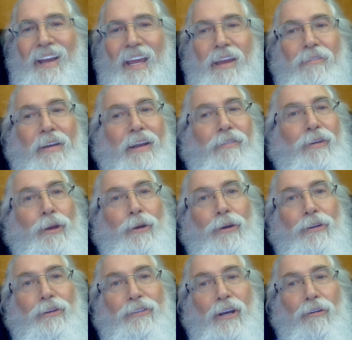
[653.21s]
even if you
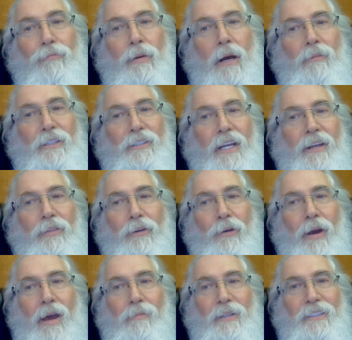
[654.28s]
do the self-publishing
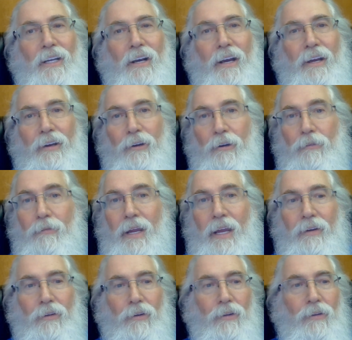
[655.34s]
through Amazon or
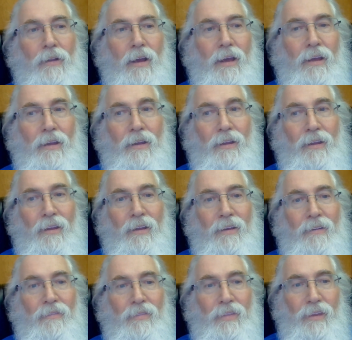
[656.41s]
Kindle,
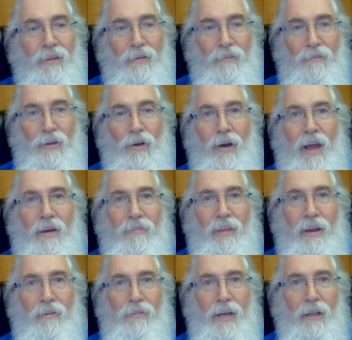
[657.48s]
you'll have
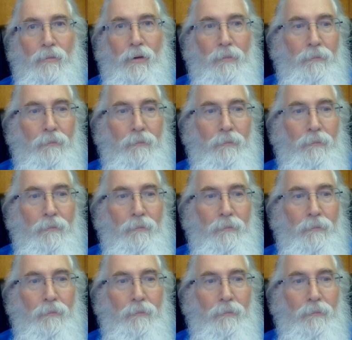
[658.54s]
that available.